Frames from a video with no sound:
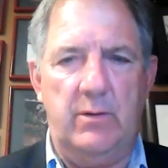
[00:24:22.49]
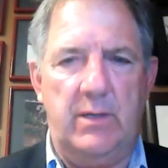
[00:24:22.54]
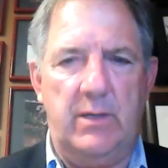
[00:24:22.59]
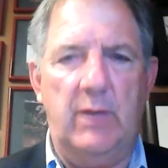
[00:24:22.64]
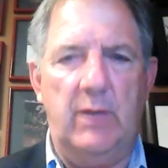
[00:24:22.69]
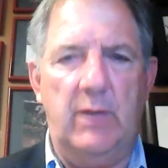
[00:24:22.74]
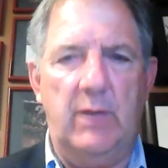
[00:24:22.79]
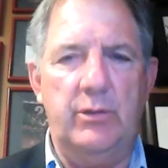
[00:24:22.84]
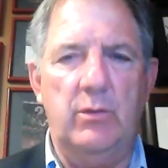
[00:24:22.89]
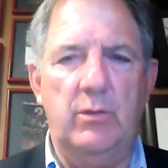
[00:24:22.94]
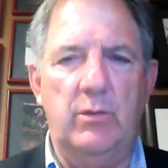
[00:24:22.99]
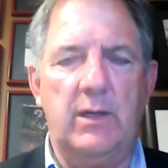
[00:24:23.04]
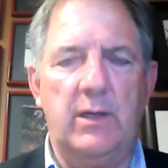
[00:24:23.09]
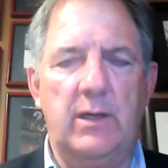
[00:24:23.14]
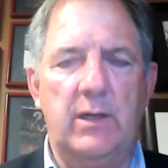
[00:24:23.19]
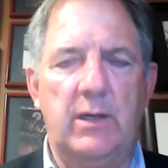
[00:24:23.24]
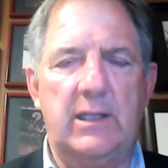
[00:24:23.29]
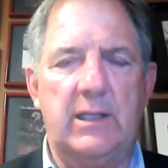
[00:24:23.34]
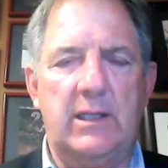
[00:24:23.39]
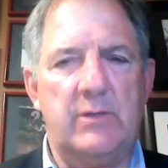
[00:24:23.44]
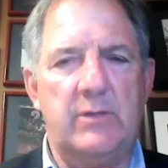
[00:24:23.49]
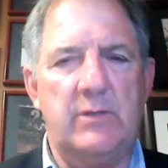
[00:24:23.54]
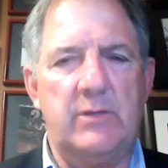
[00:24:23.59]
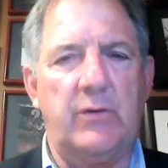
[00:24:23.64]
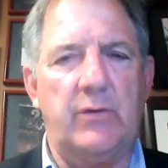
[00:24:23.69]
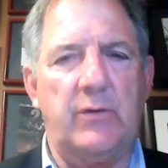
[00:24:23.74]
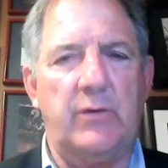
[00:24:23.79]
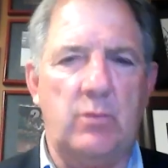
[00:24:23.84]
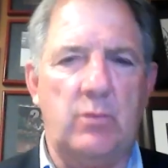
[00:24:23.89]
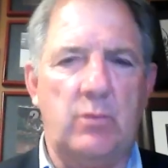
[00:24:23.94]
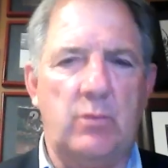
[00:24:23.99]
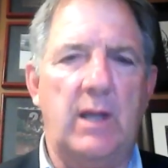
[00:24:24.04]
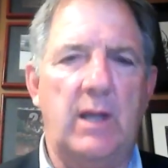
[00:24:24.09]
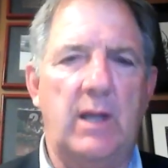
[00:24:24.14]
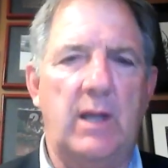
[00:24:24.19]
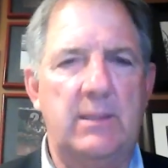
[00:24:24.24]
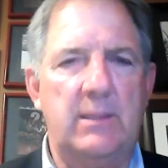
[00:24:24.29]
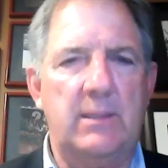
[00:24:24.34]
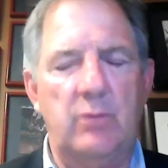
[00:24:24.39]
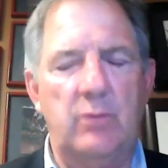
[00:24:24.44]
Okay, when you look at them as far as
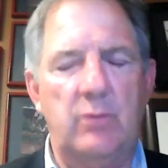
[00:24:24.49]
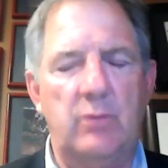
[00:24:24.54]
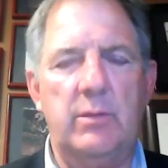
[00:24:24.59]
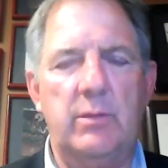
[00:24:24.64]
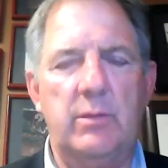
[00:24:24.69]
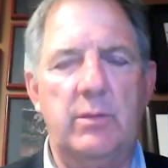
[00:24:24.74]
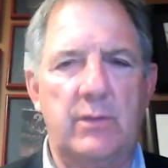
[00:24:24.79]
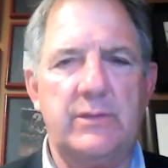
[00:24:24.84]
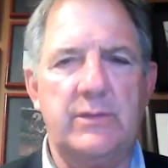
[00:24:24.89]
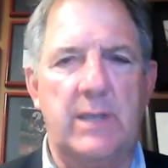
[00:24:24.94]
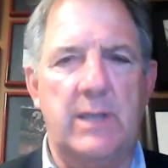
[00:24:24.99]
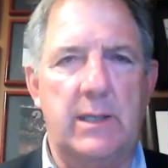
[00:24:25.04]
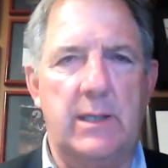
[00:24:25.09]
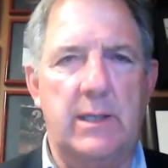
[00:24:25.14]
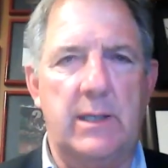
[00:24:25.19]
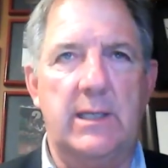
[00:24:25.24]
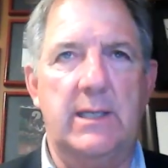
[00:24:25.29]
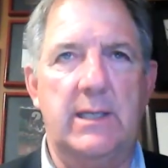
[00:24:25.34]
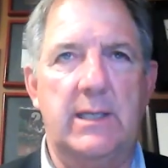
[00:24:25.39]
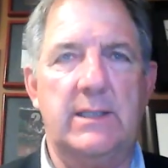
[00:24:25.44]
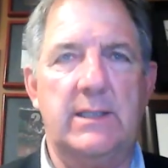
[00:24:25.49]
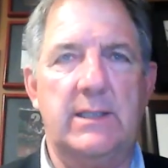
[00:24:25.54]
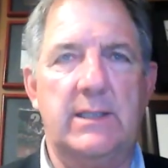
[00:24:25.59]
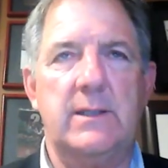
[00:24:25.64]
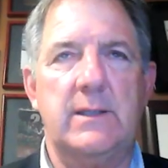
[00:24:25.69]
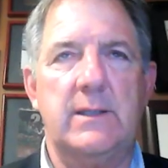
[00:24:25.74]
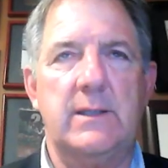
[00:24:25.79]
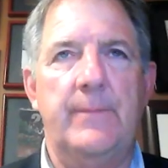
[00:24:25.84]
quality, movement, those kind of things.